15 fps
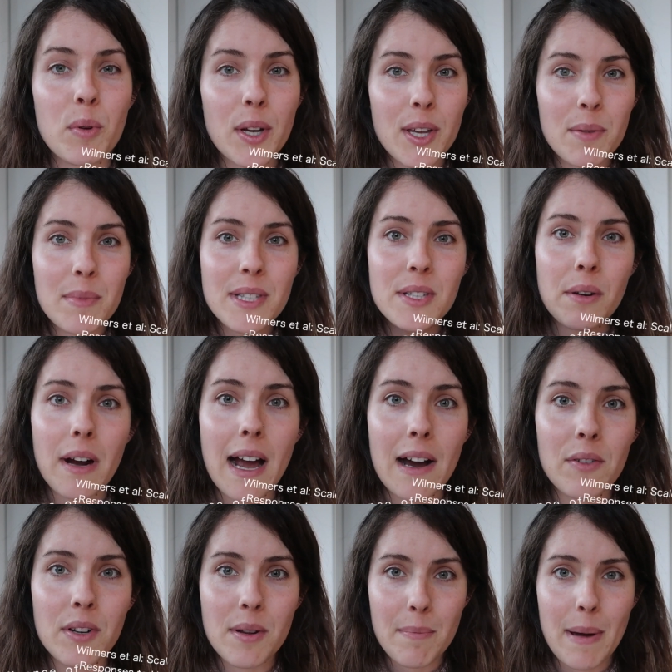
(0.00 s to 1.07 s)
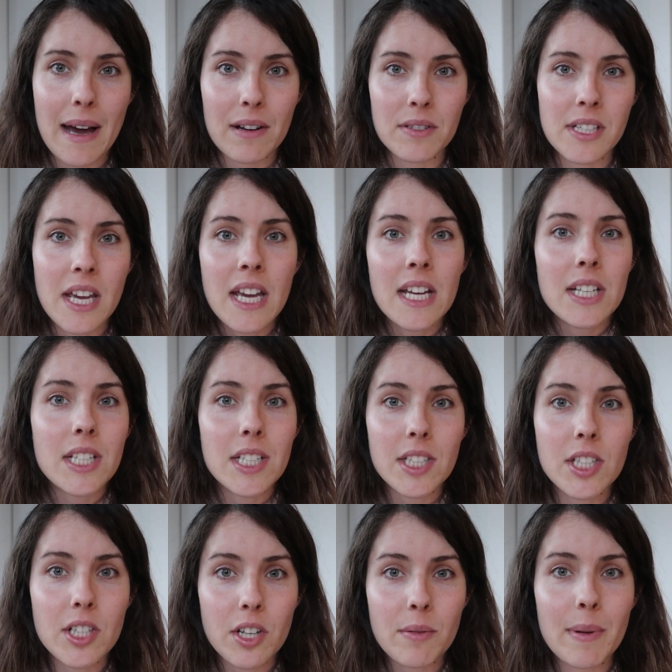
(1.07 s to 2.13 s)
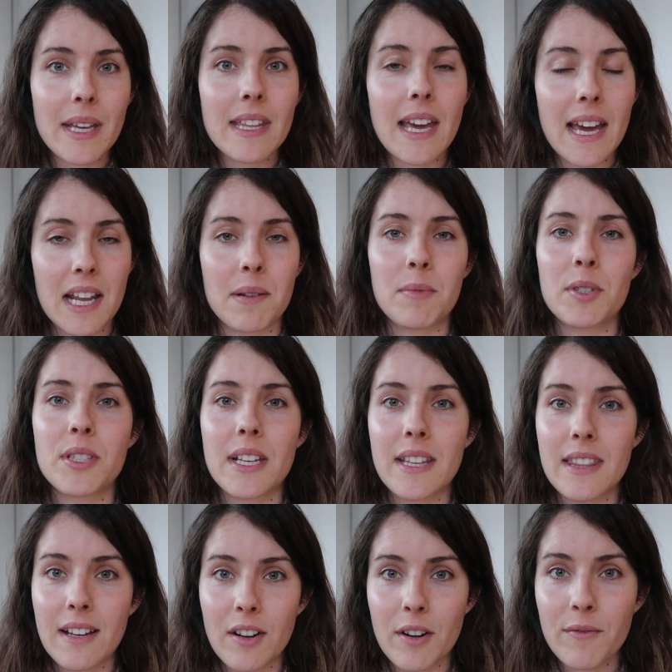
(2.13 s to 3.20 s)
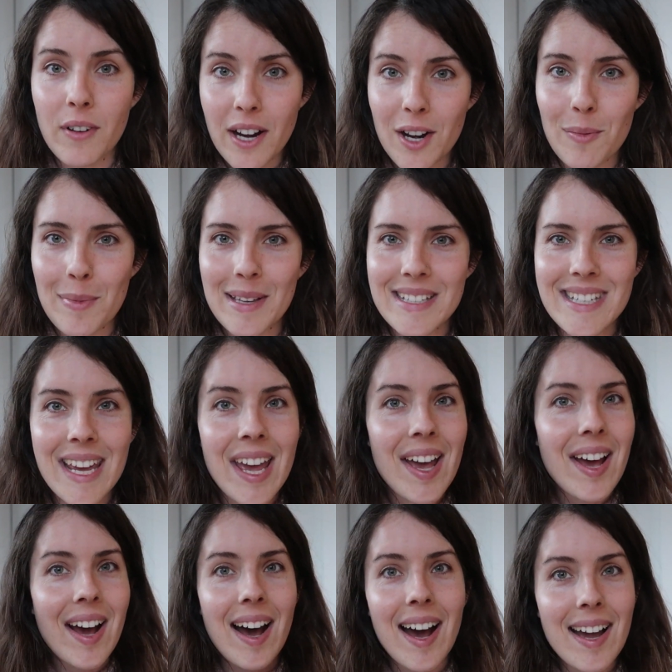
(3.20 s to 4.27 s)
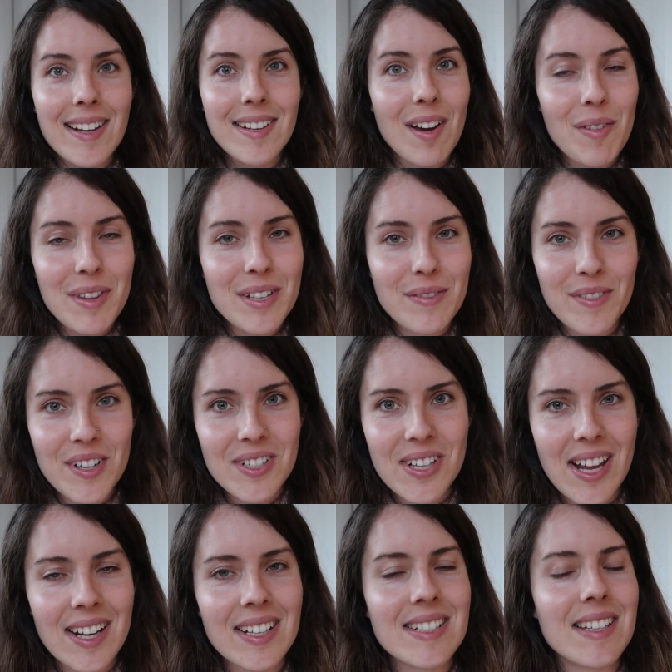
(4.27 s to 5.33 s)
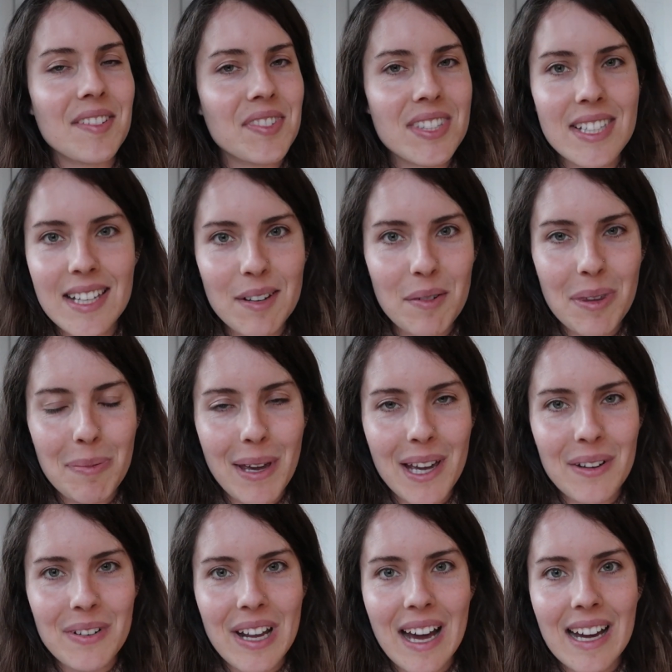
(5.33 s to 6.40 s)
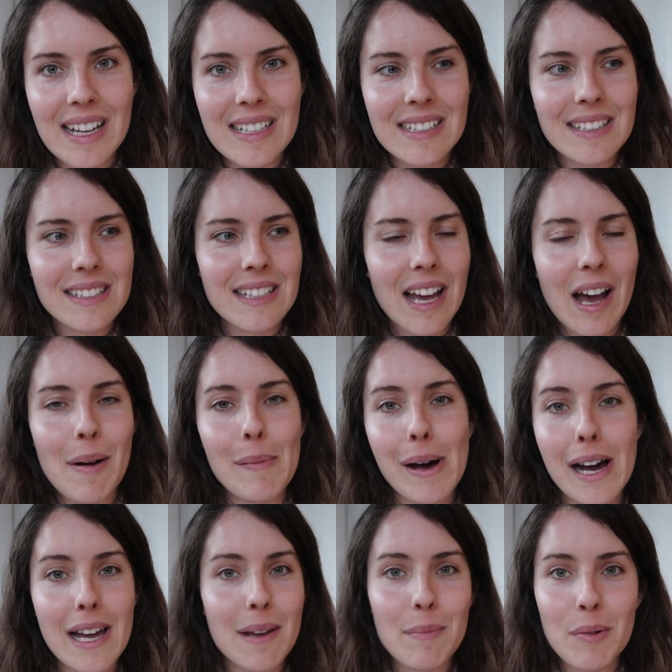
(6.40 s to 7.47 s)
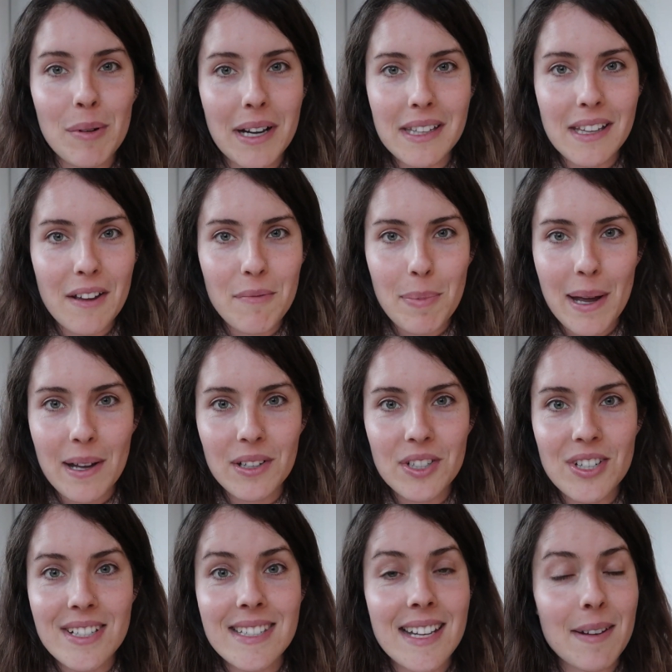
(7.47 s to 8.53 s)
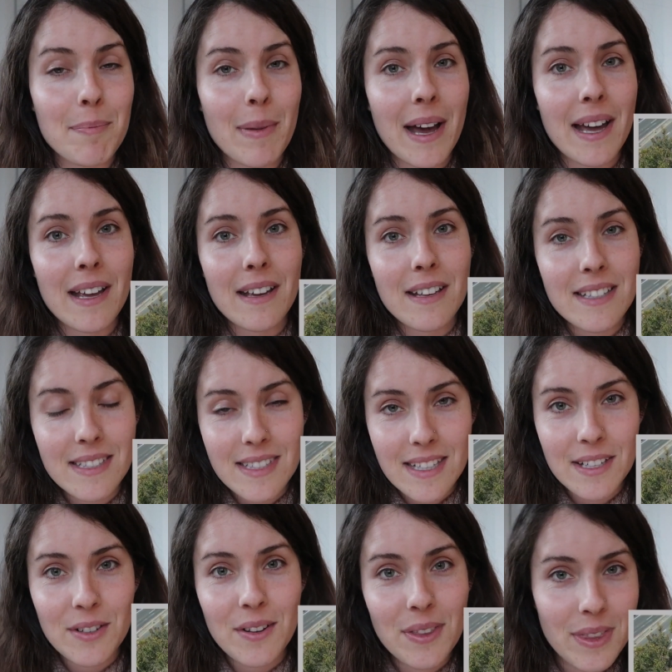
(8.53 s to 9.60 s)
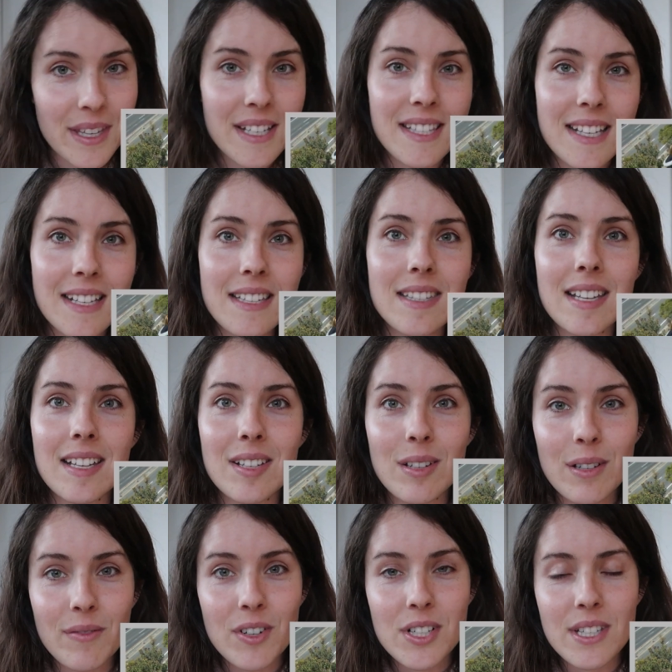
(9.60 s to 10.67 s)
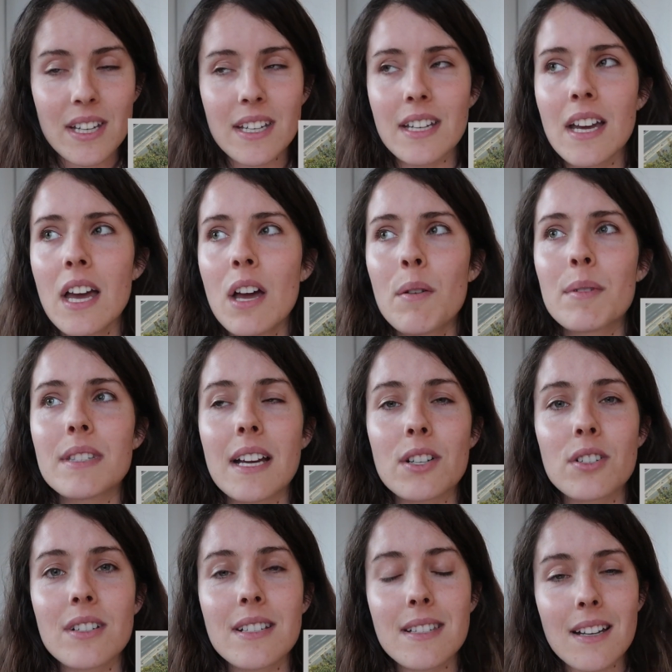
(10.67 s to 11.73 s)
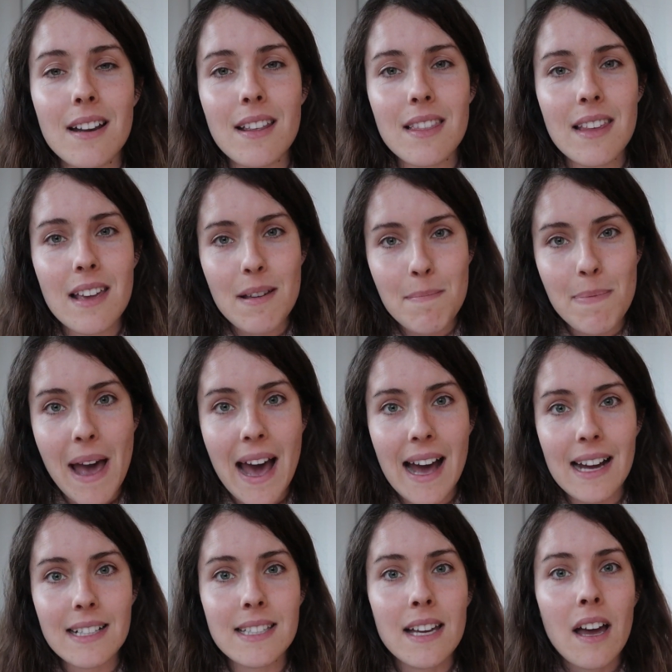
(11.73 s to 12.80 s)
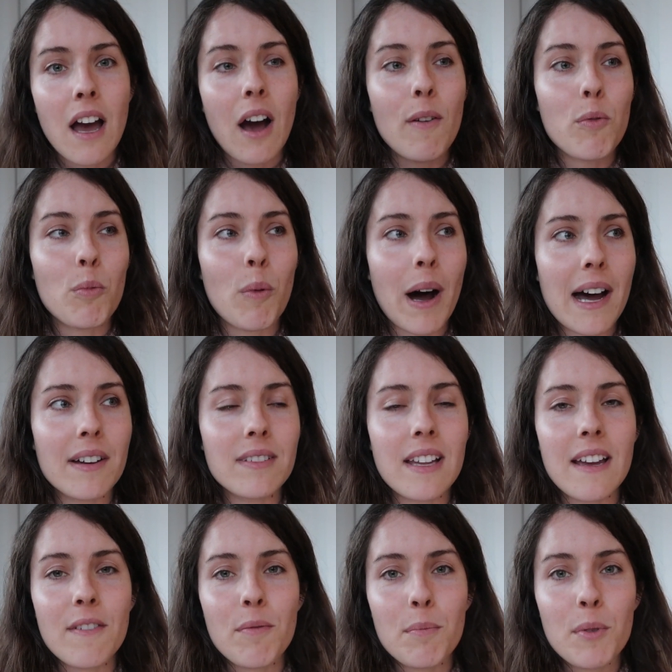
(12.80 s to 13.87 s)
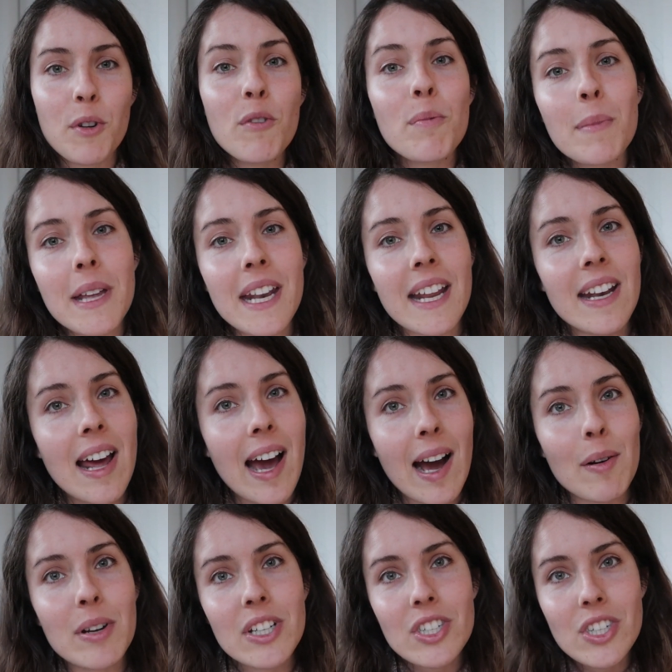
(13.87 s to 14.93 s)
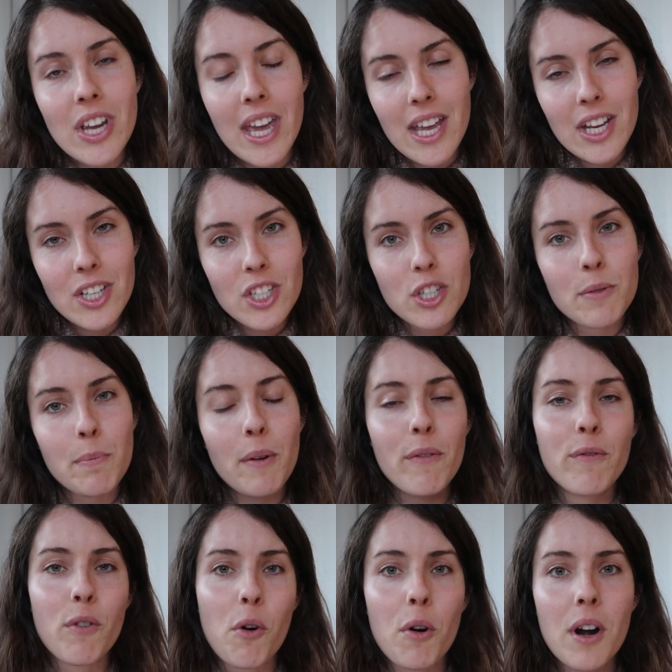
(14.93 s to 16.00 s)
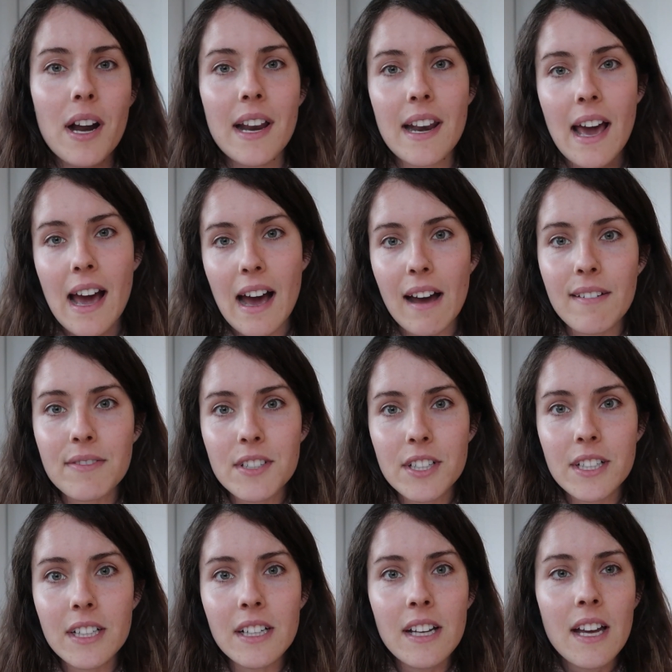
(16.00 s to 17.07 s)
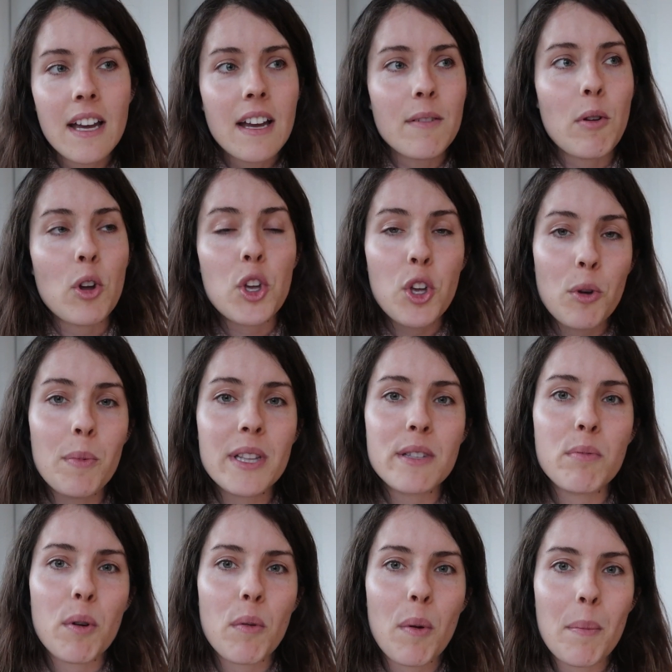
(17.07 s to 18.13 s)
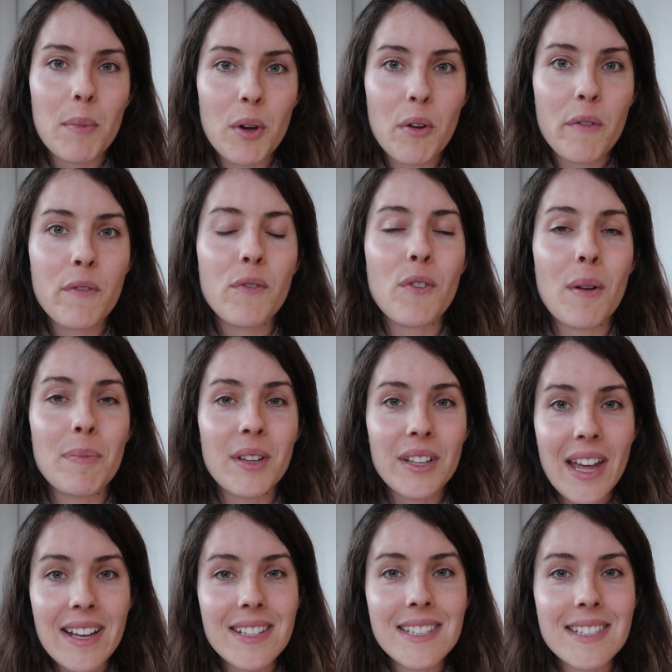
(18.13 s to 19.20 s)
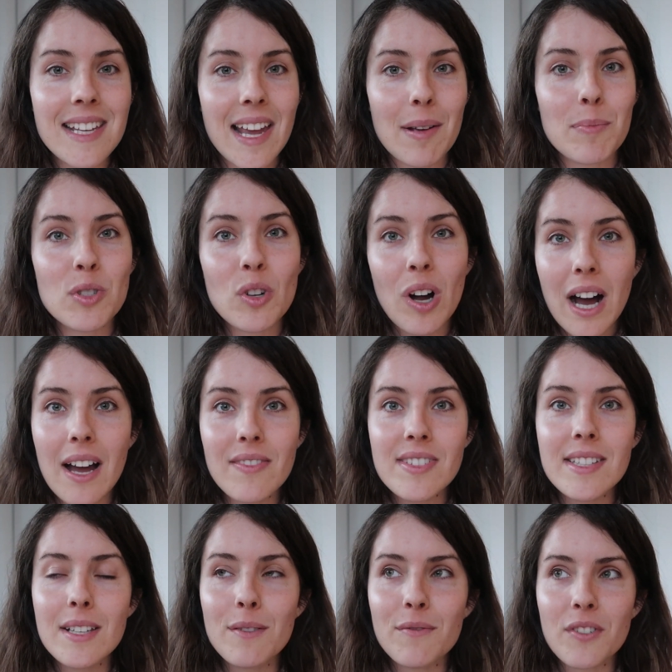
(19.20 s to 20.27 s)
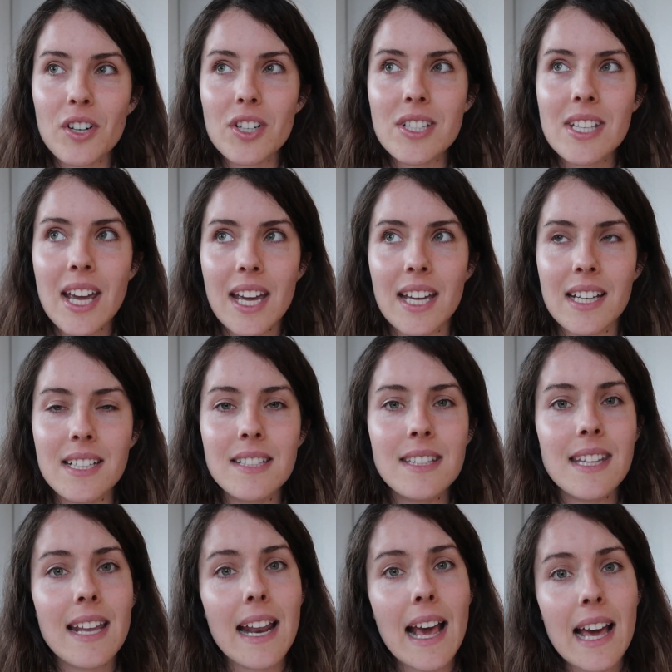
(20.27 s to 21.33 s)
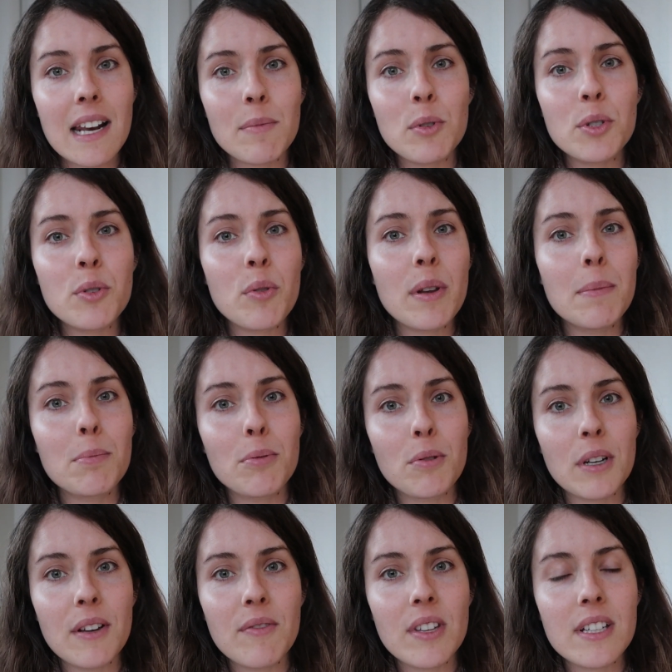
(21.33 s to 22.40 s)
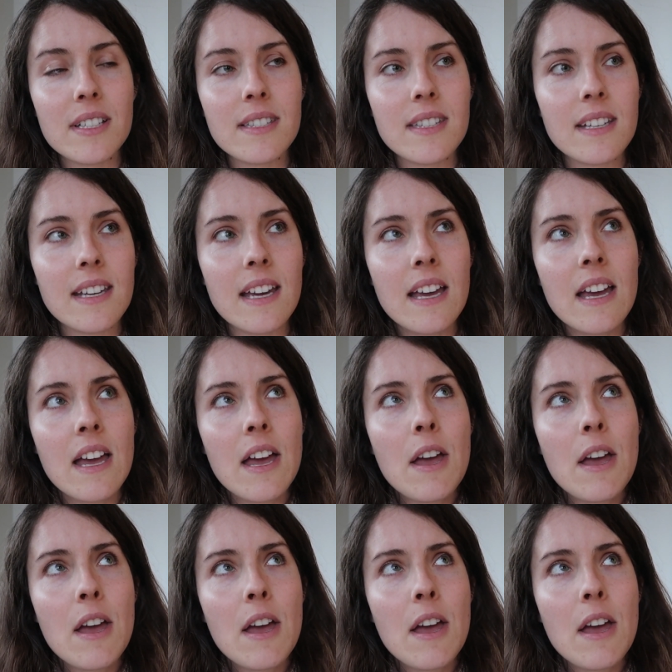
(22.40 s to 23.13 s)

where humans are out and about disturbing animals in their environment. I know this firsthand because I've seen it with my own eyes. Um, I am a wildlife biologist, and my senior thesis in university was actually studying the impact of wildlife movement and how it changed before and after humans were removed from the landscape. So I've seen firsthand that animals who had previously